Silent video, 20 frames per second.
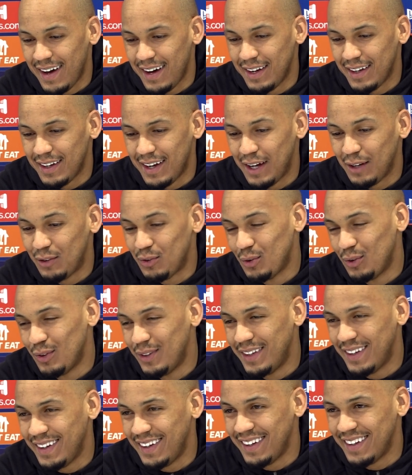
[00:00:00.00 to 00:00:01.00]
I, I
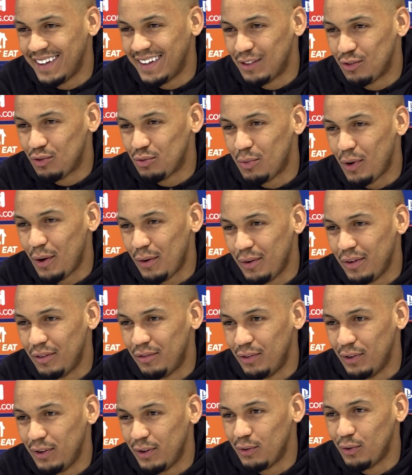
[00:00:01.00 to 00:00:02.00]
told him, tomorrow
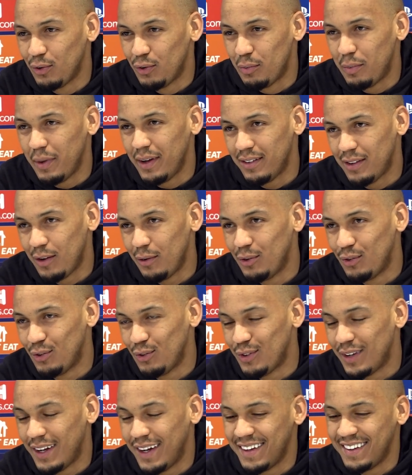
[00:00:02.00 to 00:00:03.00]
if you go to Pence, I will
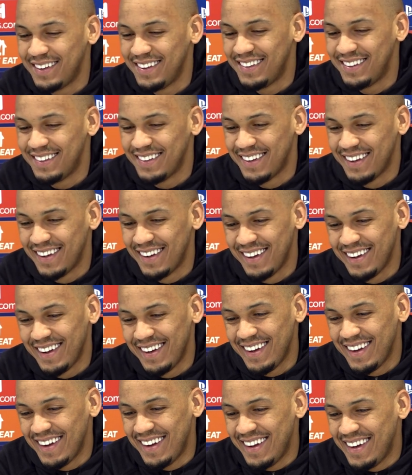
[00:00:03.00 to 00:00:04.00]
shoot like this.
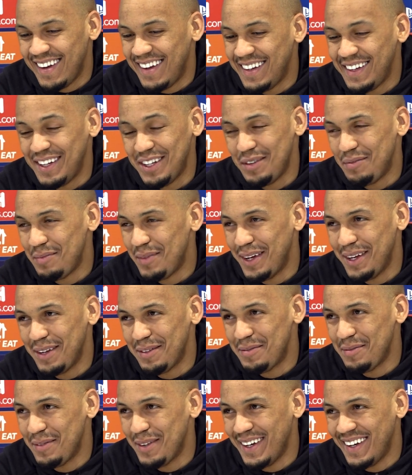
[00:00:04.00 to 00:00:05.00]
He didn't
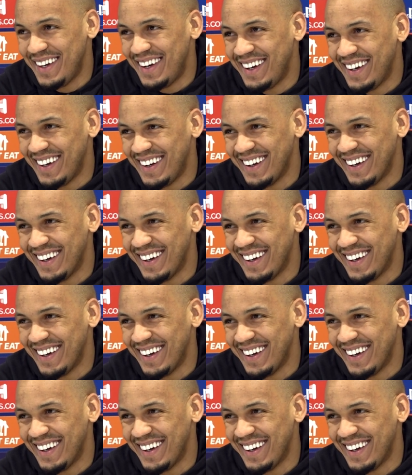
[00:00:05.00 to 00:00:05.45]
believe me.